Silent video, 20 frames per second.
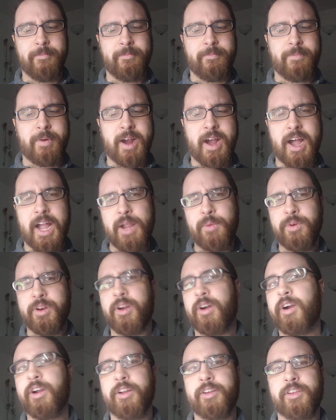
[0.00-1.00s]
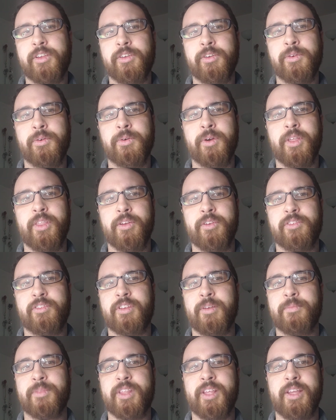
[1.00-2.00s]
but I would argue there's
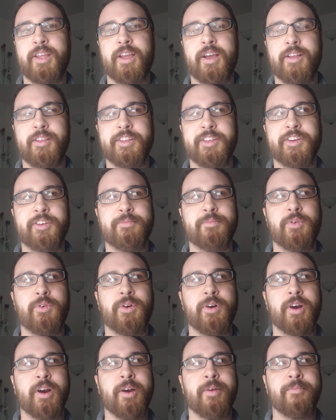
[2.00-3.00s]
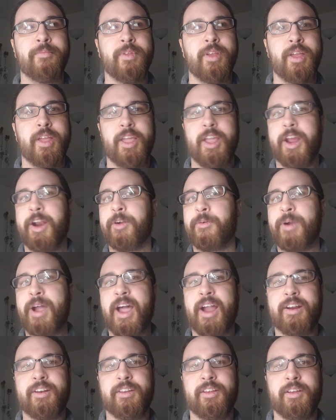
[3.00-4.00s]
something a little more
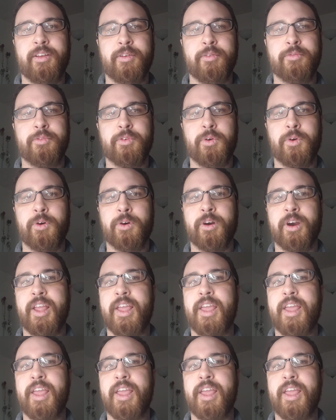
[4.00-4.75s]
interactive or